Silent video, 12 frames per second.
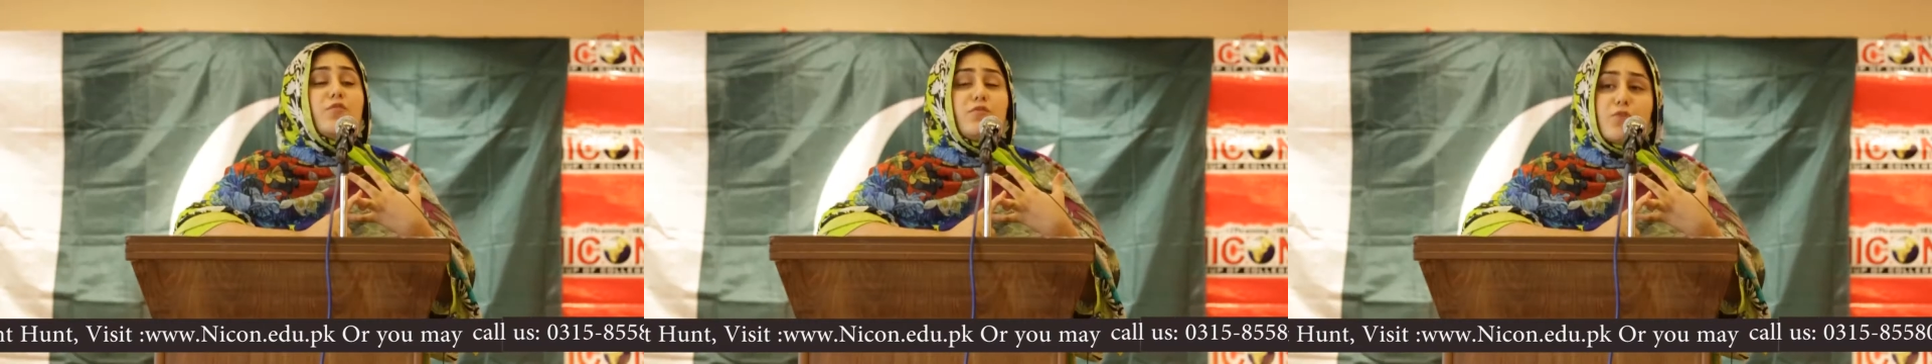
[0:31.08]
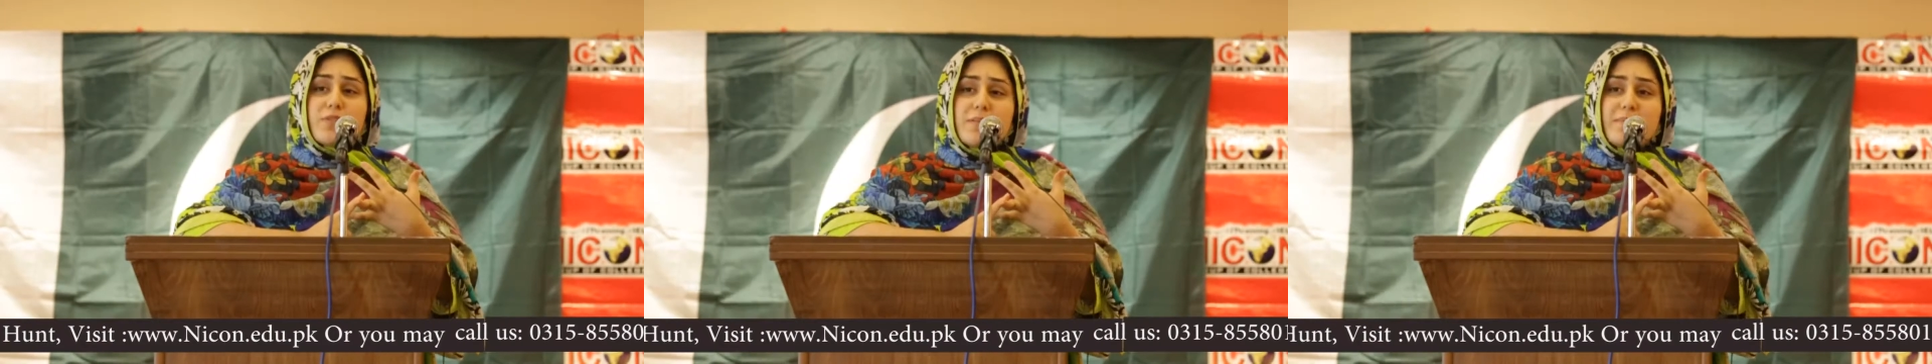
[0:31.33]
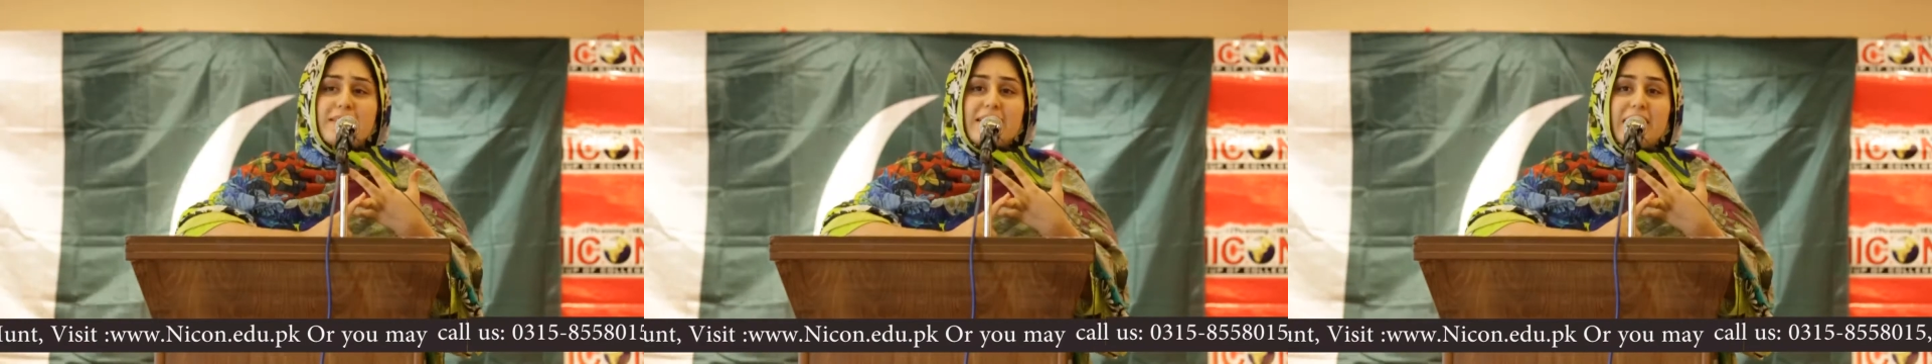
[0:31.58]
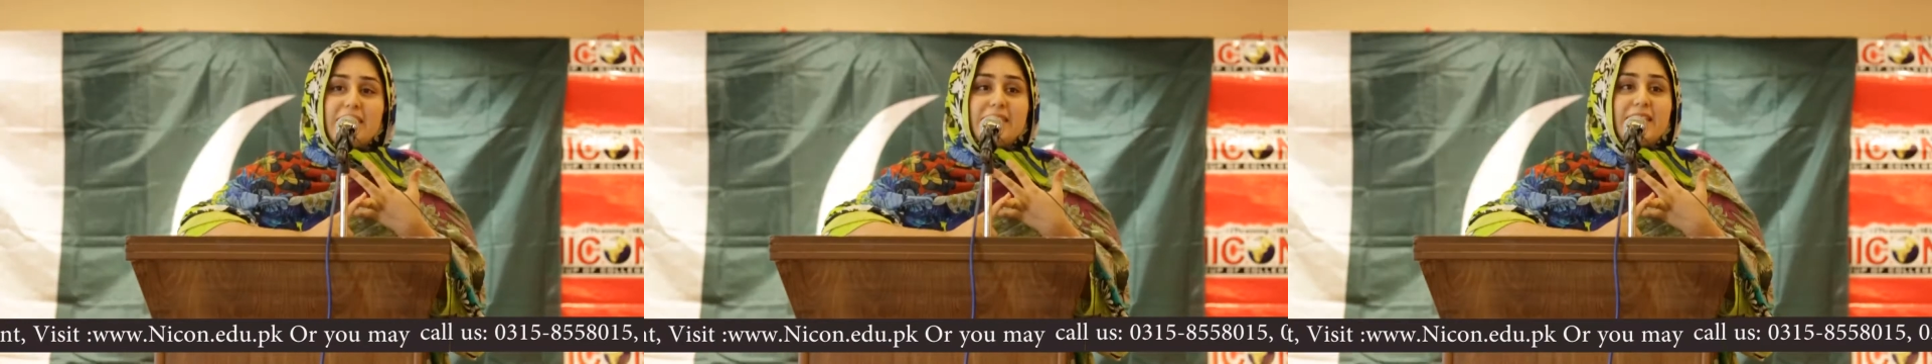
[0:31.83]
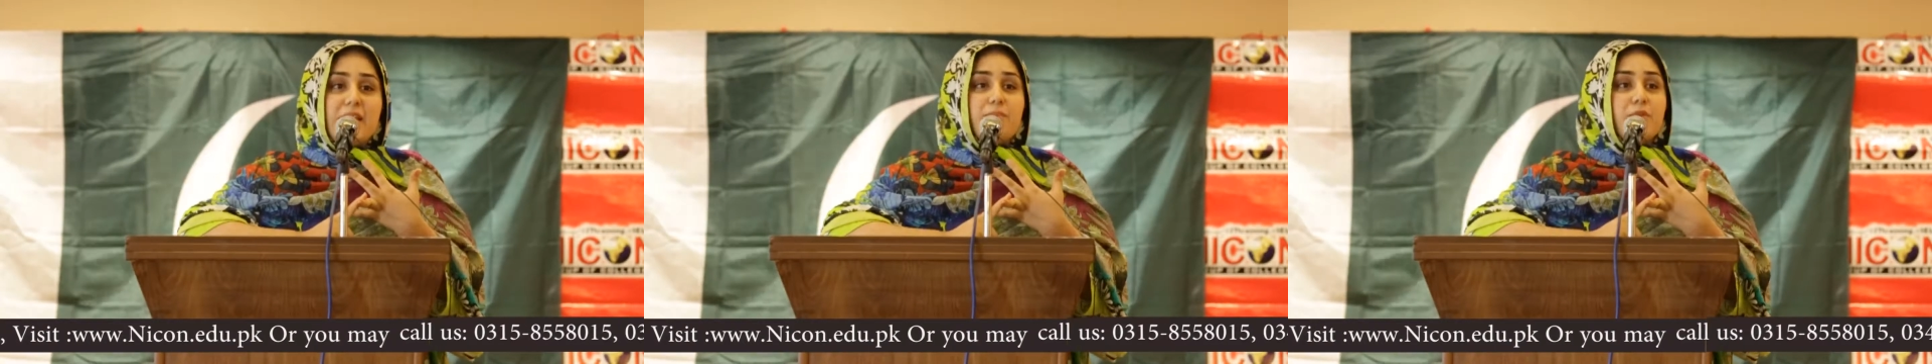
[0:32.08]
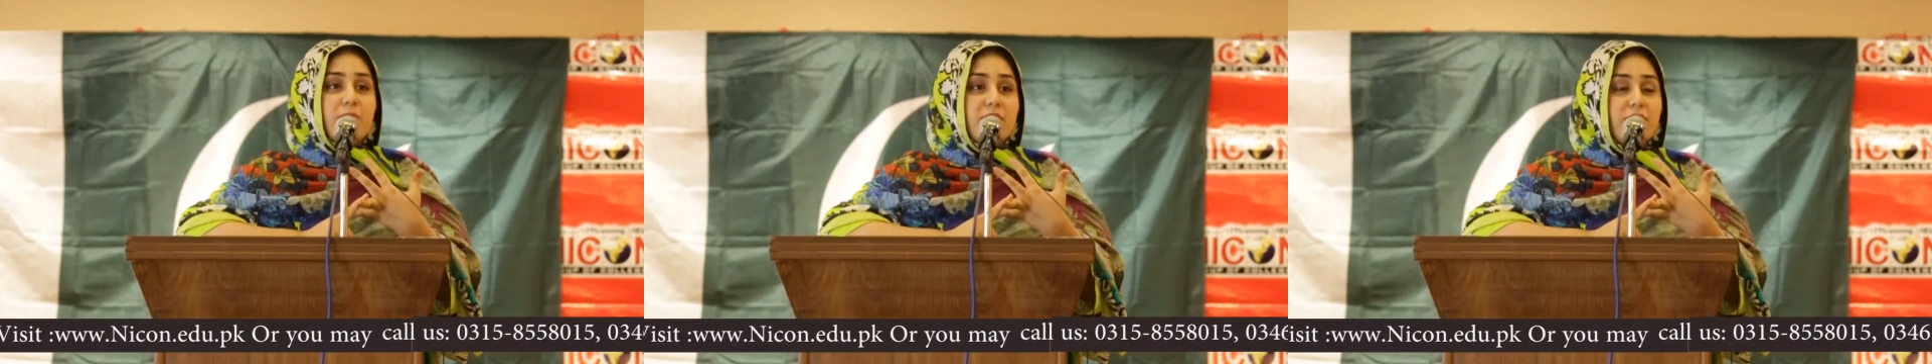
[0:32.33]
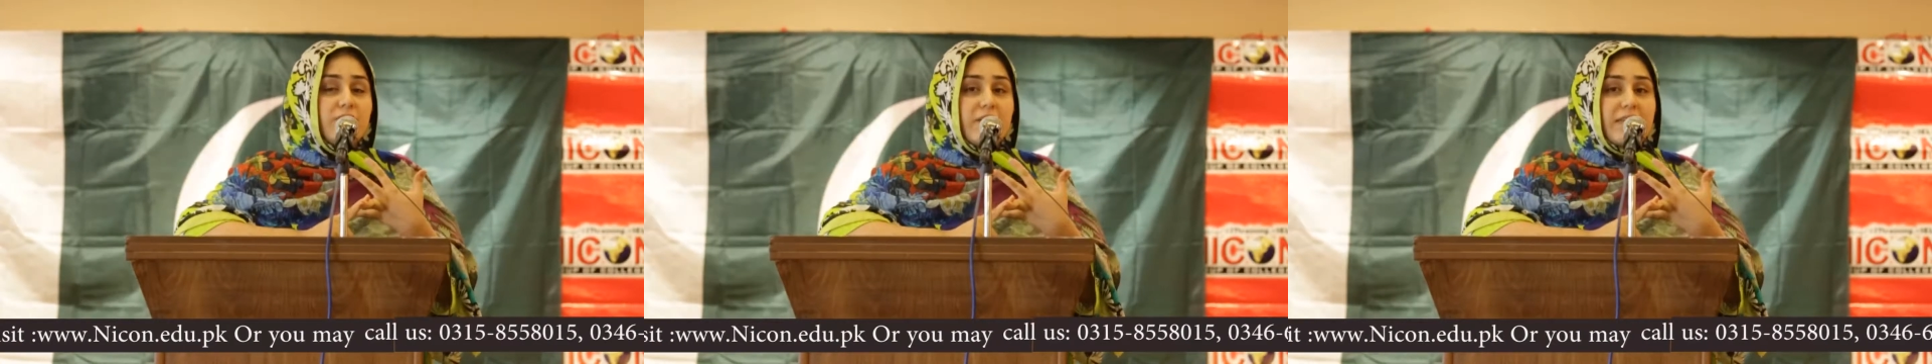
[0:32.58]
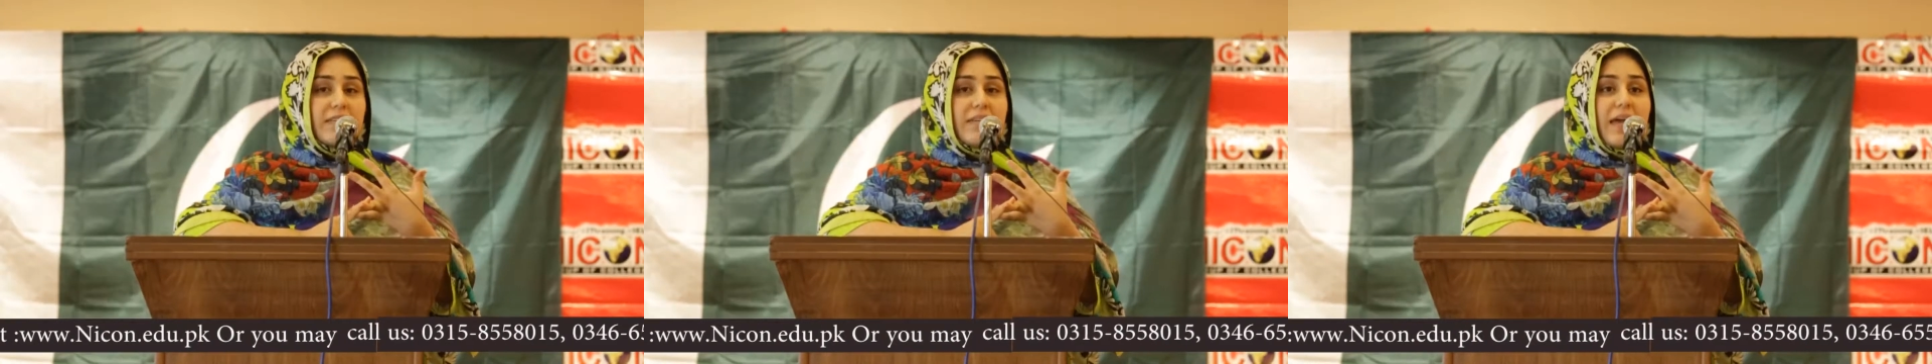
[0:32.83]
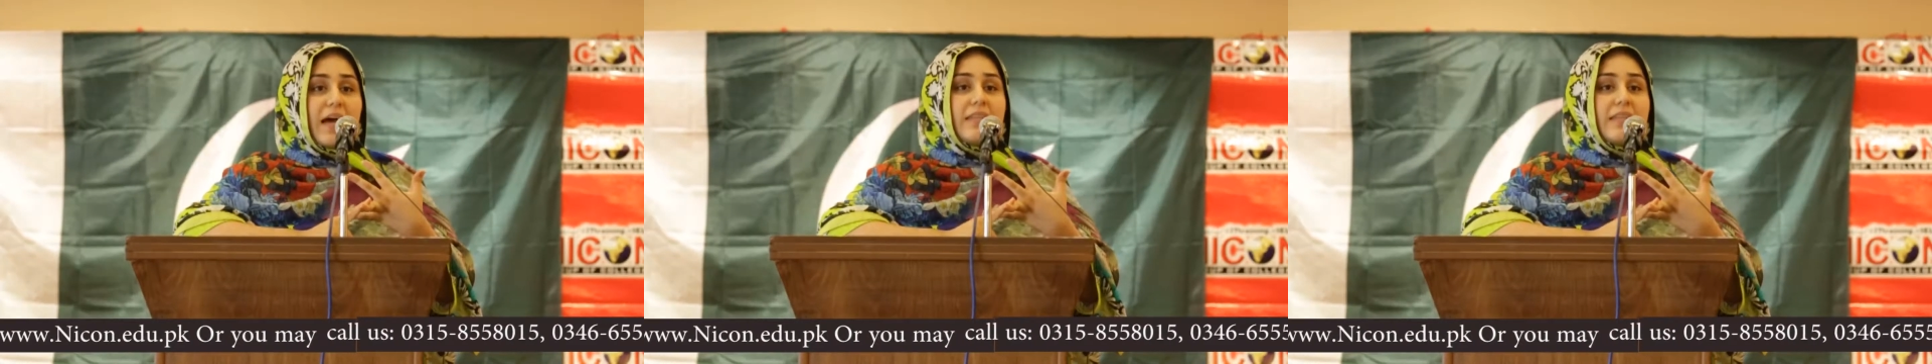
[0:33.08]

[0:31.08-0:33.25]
feudal mentality and primitive thinking,